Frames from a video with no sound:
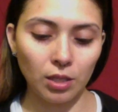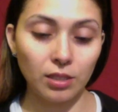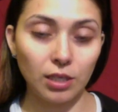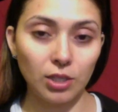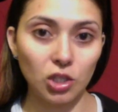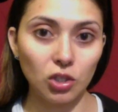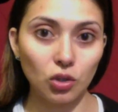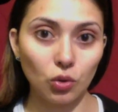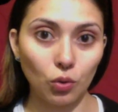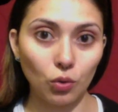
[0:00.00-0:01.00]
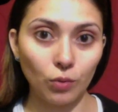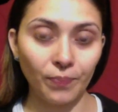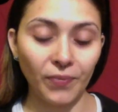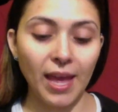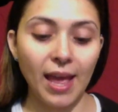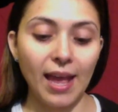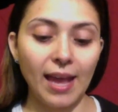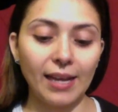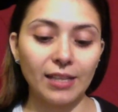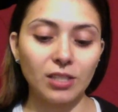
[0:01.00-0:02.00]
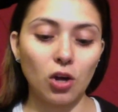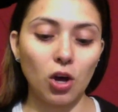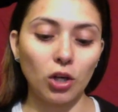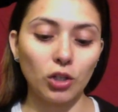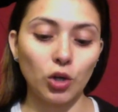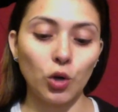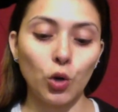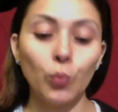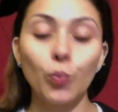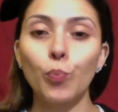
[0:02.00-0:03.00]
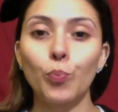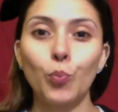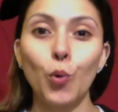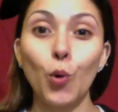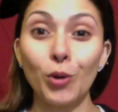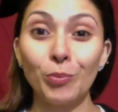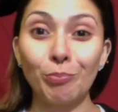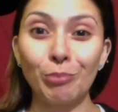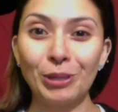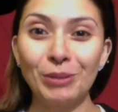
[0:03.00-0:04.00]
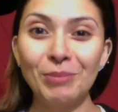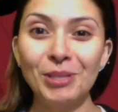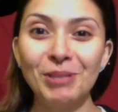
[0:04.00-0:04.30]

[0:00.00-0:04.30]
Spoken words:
Touch and Soul, and it's called No Problem.